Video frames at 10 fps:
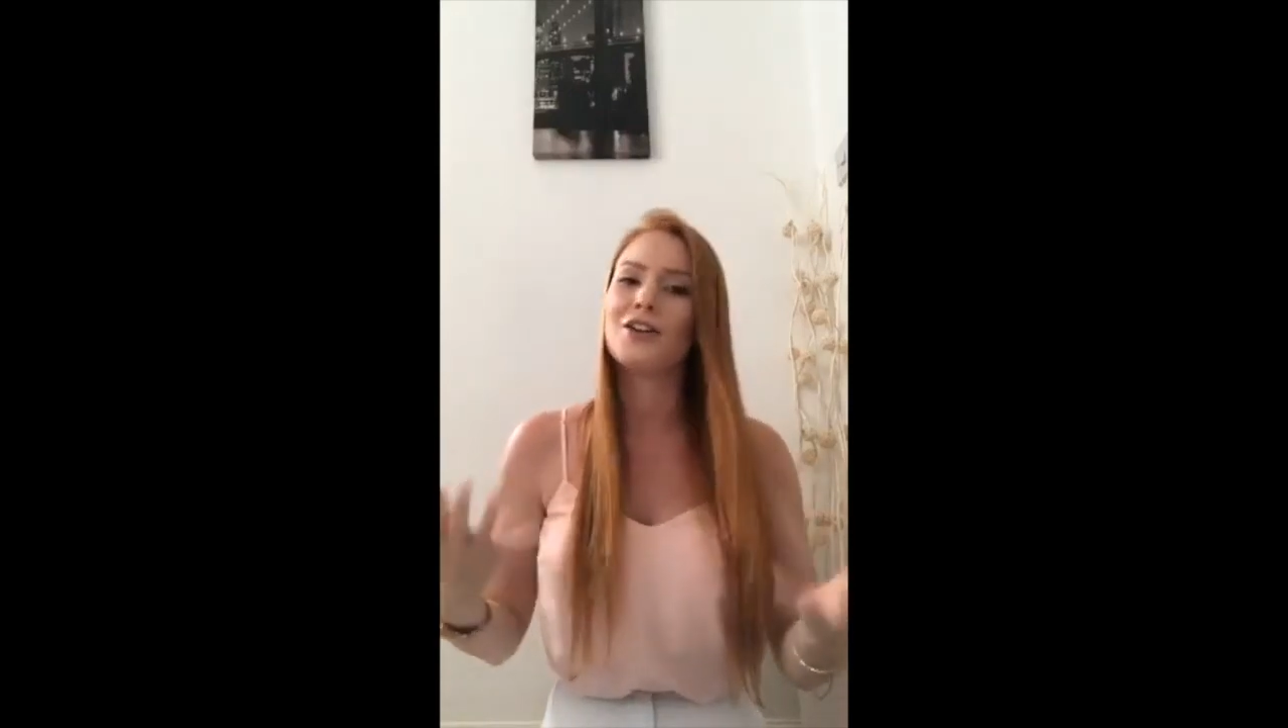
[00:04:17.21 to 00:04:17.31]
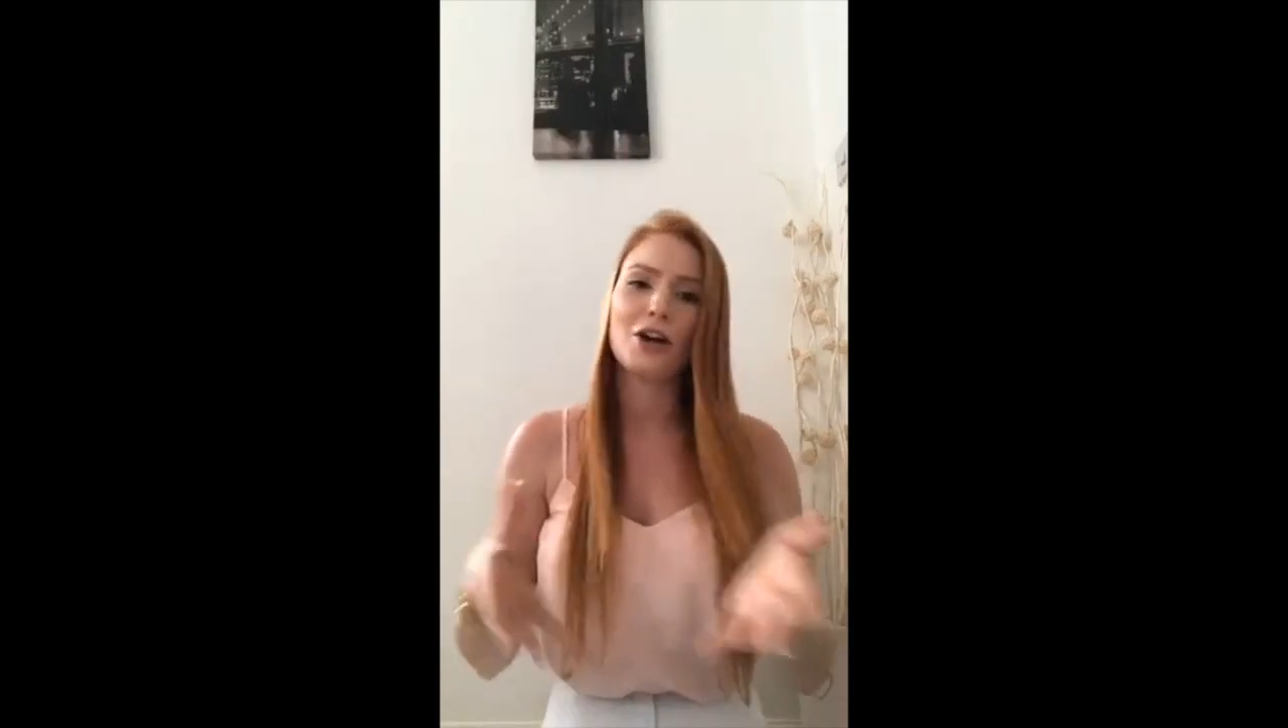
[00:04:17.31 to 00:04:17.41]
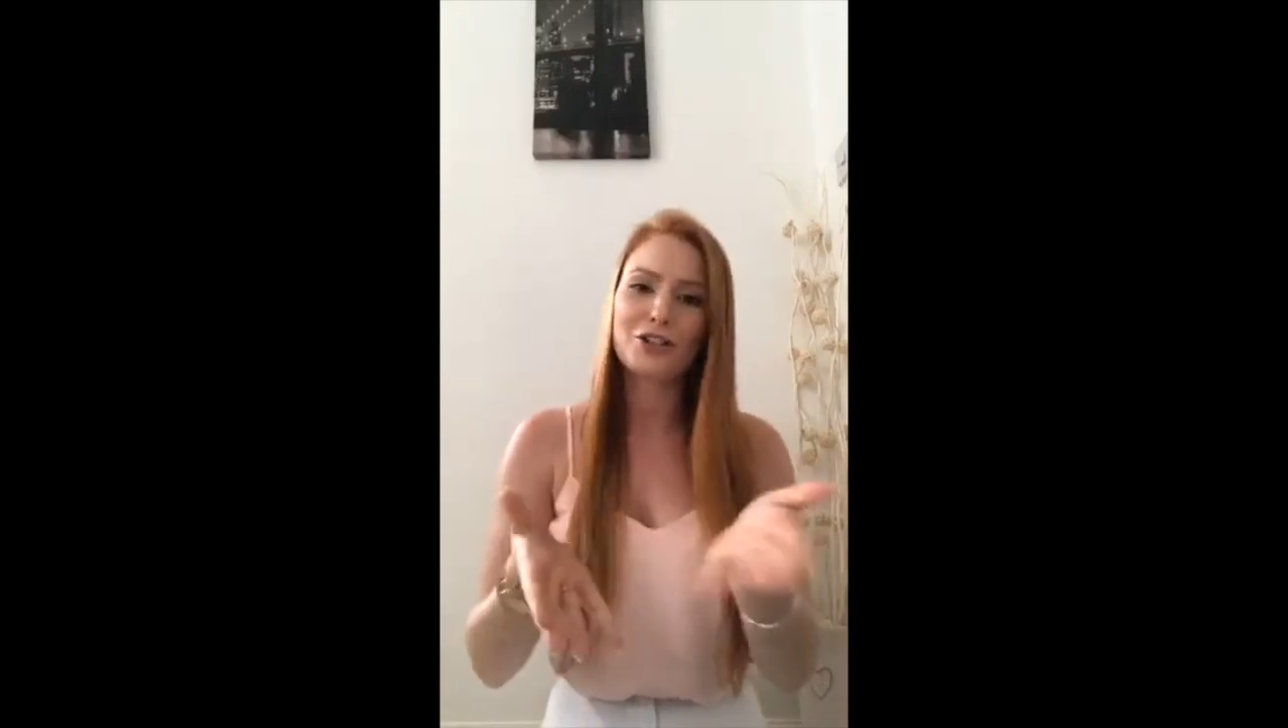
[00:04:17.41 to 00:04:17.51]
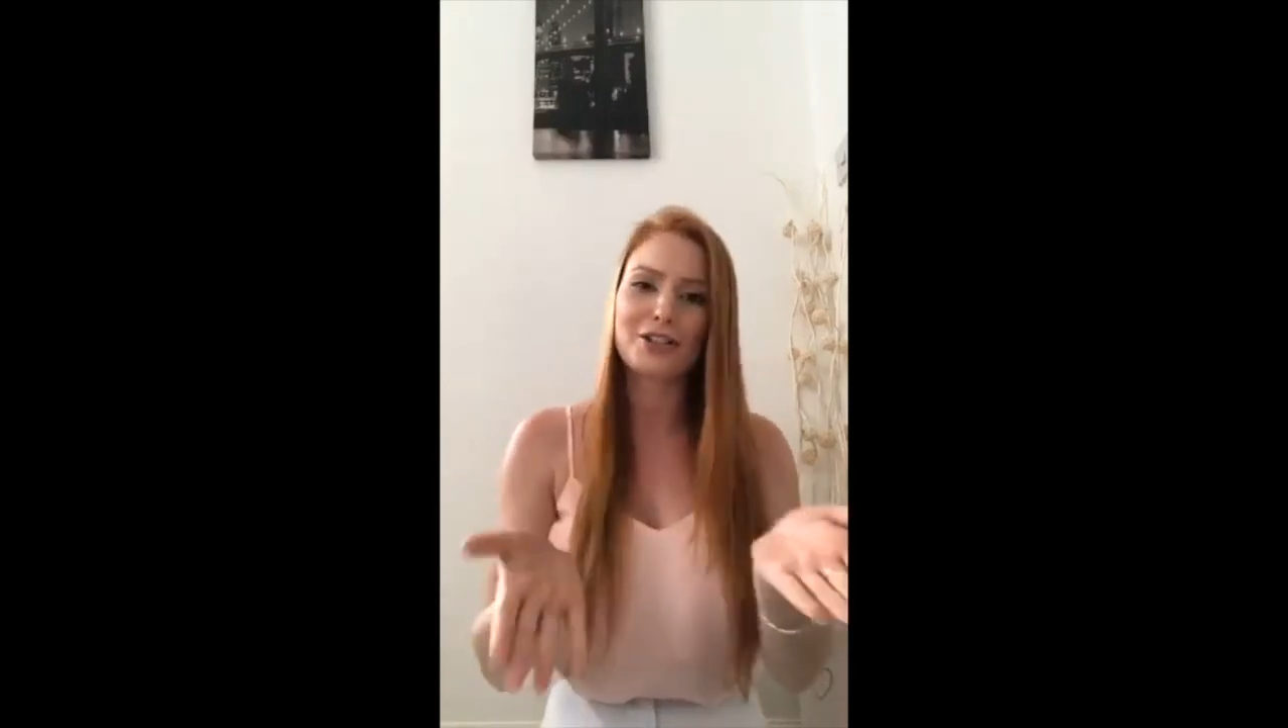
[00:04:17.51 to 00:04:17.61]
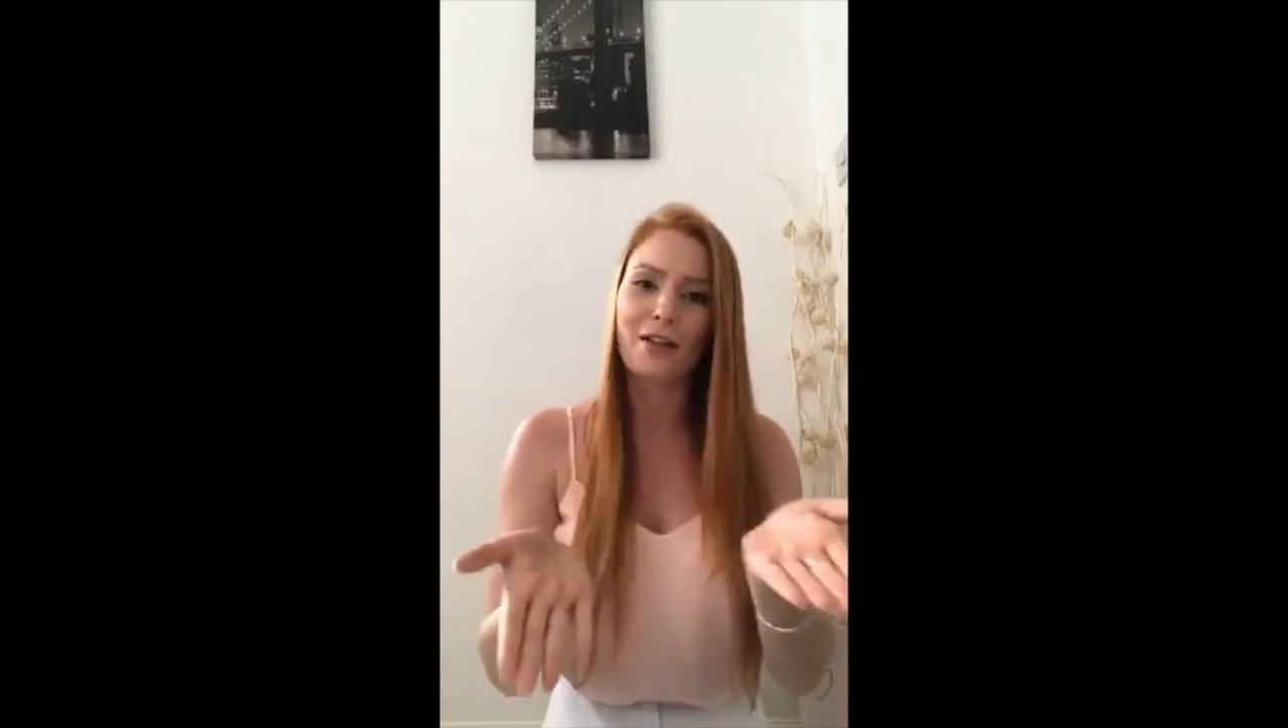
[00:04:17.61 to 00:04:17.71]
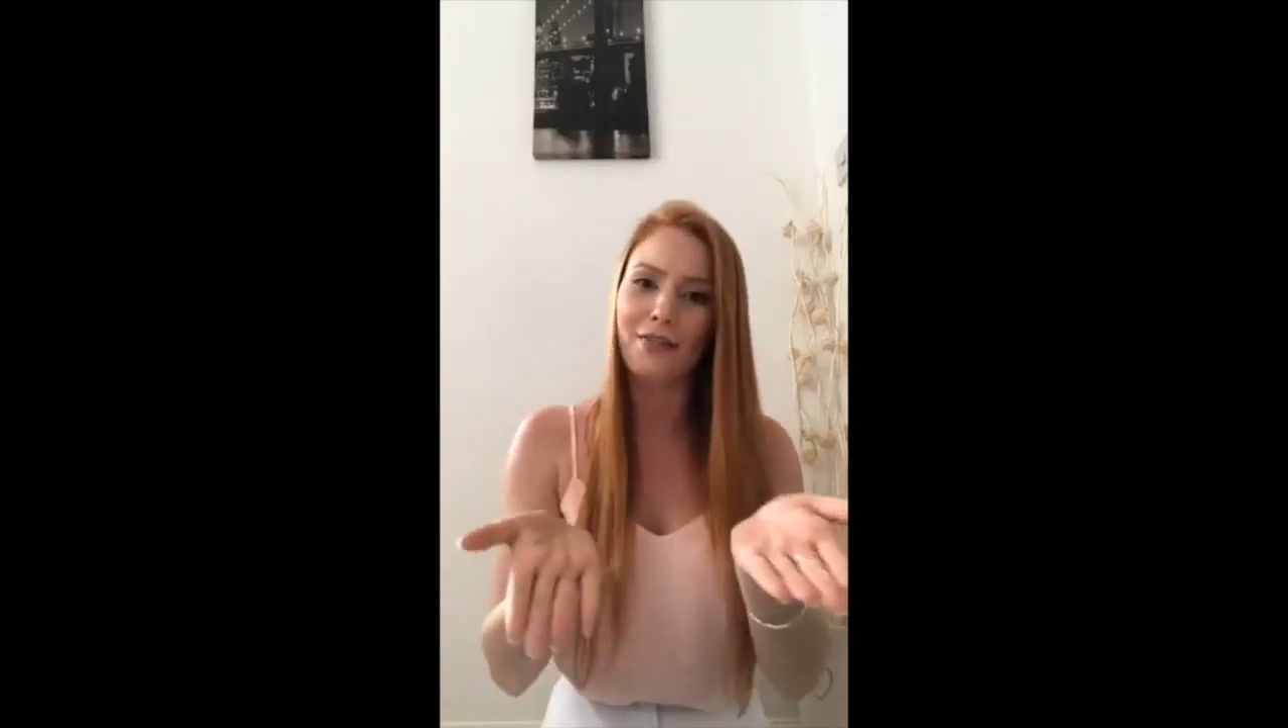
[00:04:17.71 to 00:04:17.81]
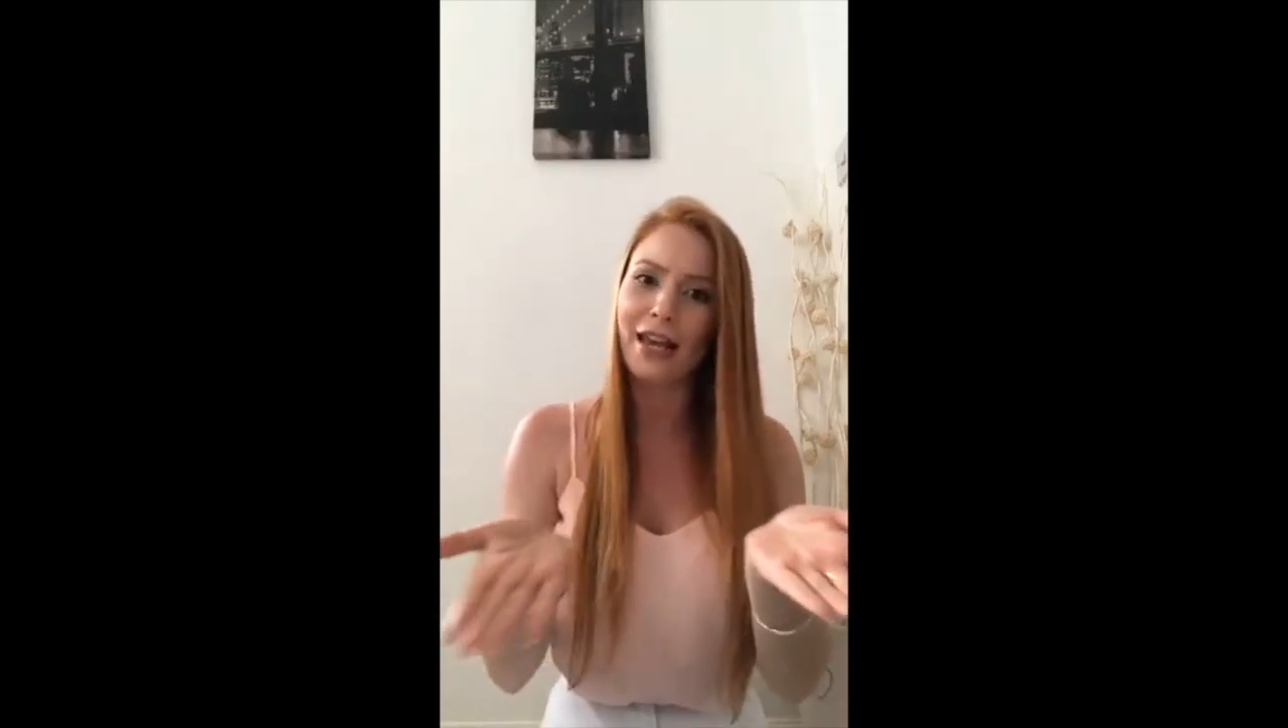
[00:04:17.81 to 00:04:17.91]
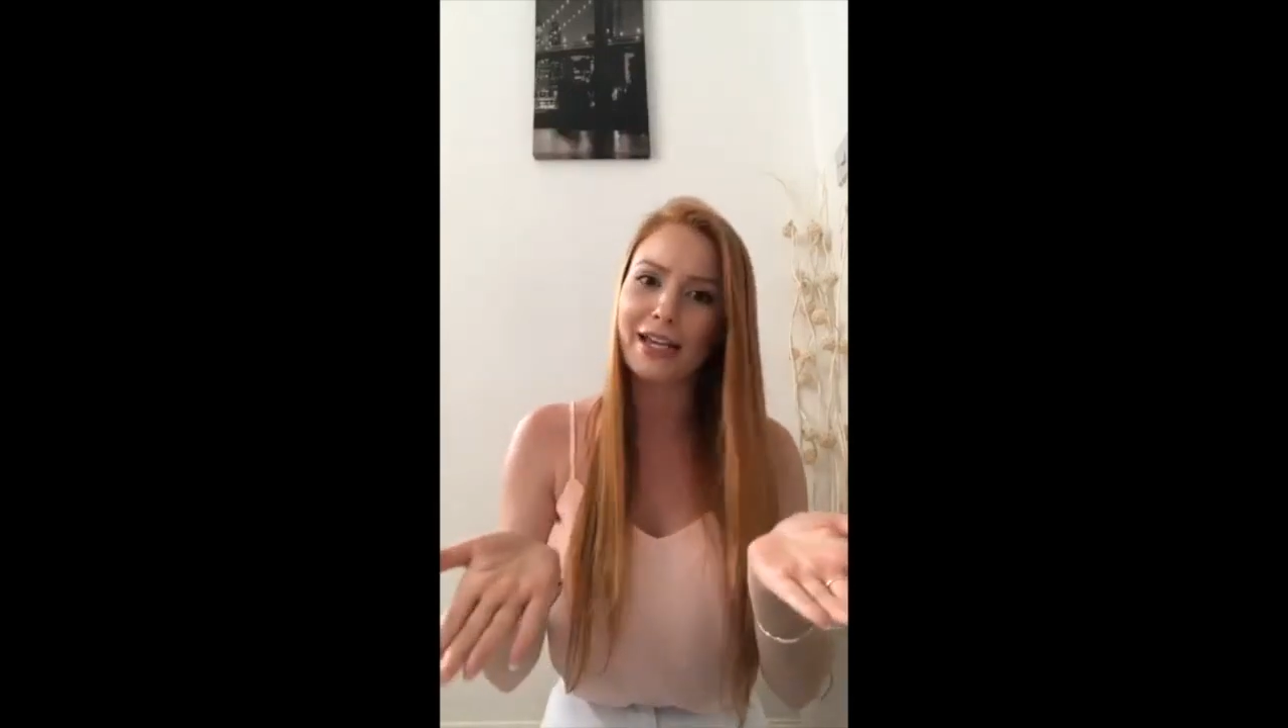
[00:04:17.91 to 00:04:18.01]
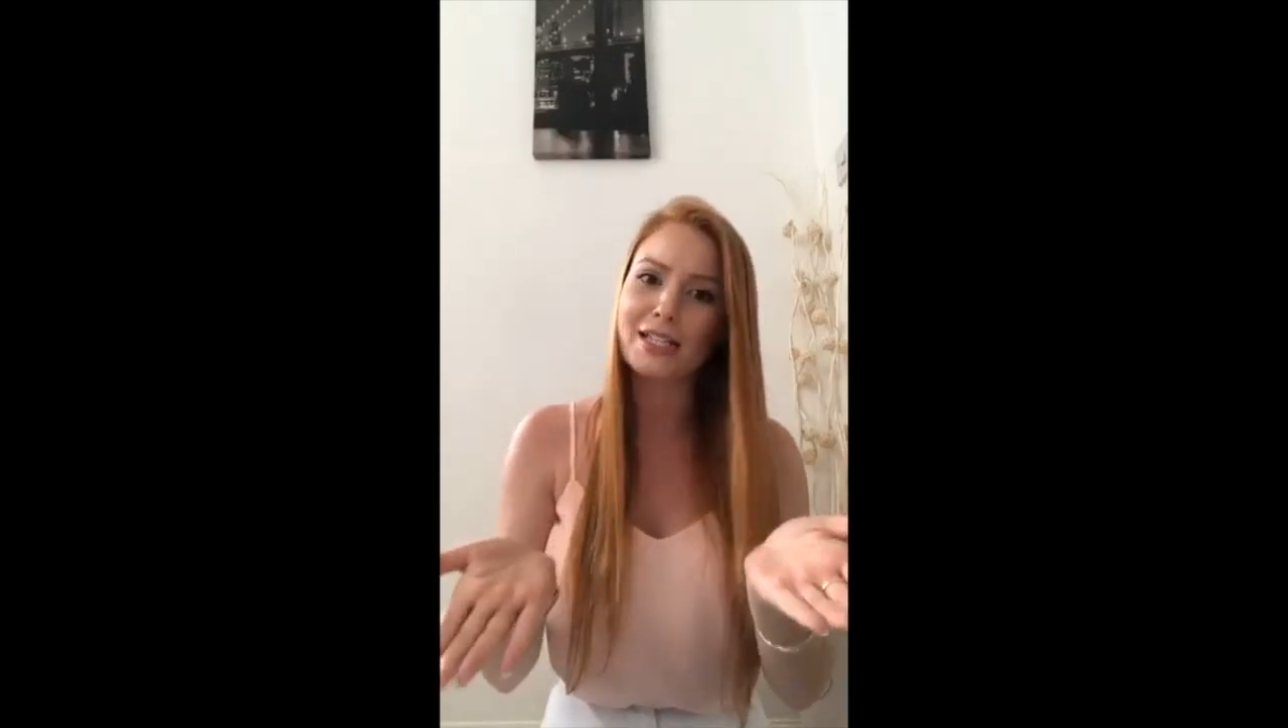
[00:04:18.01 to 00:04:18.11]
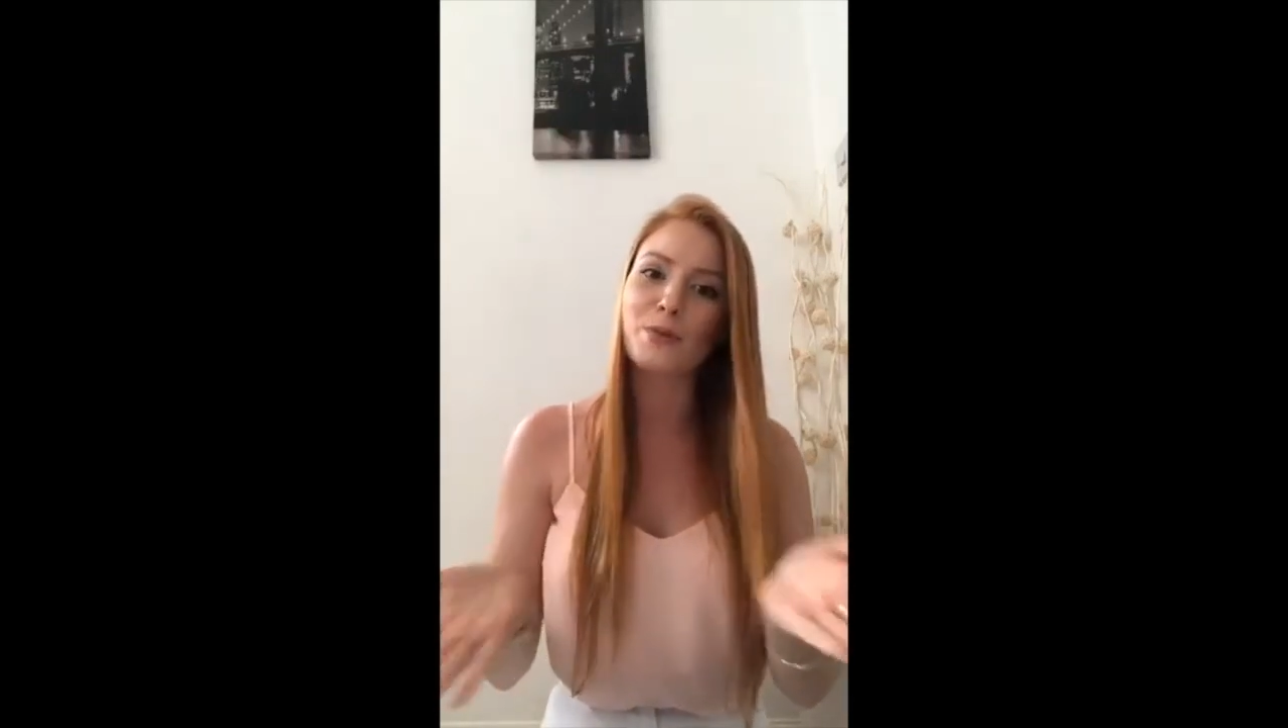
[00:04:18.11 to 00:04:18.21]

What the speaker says: not just on this